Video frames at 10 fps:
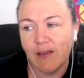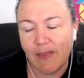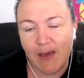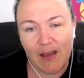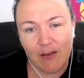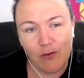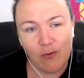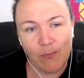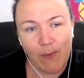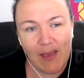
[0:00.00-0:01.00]
that
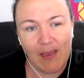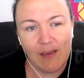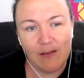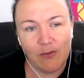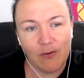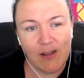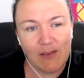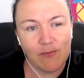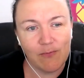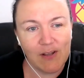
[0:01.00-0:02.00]
you may not
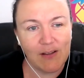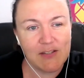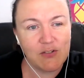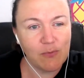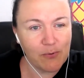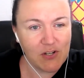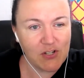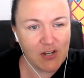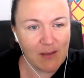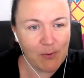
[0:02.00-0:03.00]
even realize to
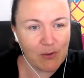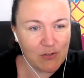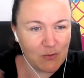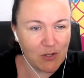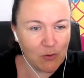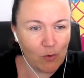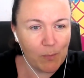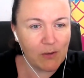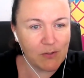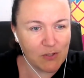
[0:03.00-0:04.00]
appreciate because you ignore
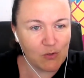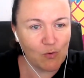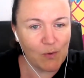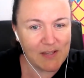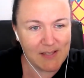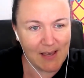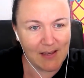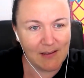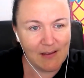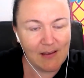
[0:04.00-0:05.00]
because it's always
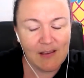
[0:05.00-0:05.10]
there.